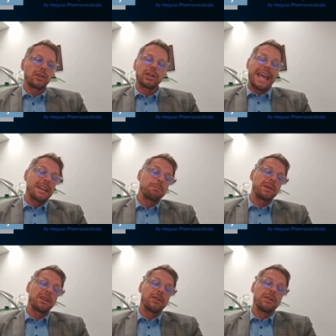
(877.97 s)
can it
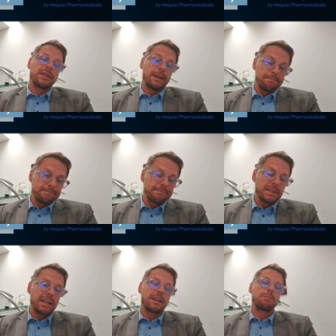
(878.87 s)
be good? Yep.
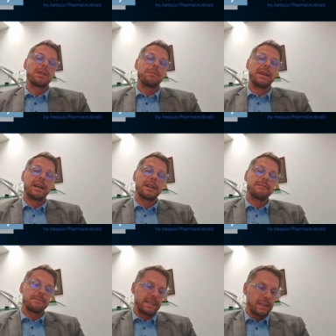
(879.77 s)
Can it be bad?
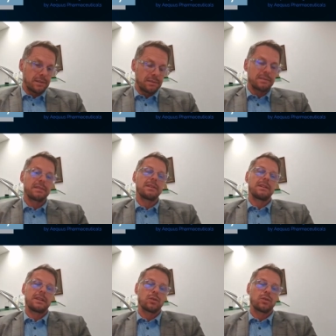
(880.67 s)
Yes, as